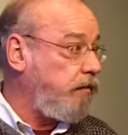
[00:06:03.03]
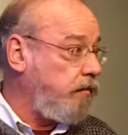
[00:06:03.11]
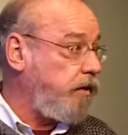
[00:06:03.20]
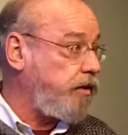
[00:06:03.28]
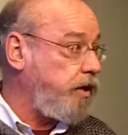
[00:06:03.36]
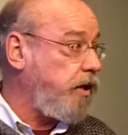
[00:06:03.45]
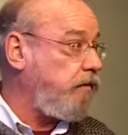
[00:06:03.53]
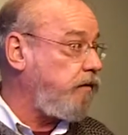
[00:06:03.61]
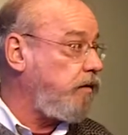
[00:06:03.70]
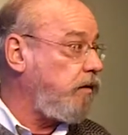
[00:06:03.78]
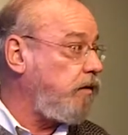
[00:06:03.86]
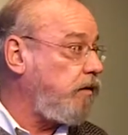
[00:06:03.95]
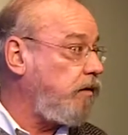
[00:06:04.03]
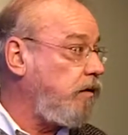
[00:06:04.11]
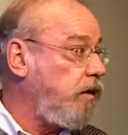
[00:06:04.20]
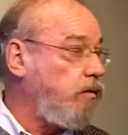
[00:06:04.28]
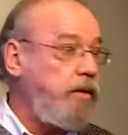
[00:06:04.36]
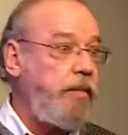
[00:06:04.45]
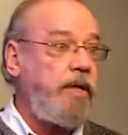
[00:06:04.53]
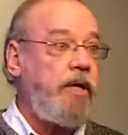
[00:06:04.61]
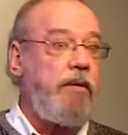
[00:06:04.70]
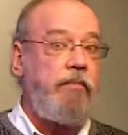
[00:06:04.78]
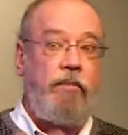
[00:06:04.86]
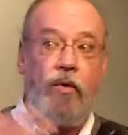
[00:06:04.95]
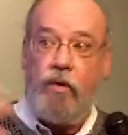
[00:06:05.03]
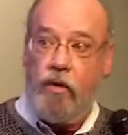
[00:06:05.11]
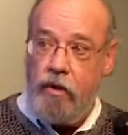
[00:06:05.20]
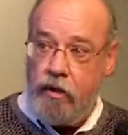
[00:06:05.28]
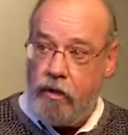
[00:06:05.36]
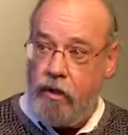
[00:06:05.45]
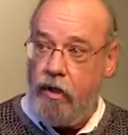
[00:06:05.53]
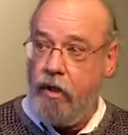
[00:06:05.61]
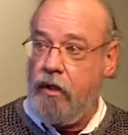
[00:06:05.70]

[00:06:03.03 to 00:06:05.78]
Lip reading: of ourselves. We become more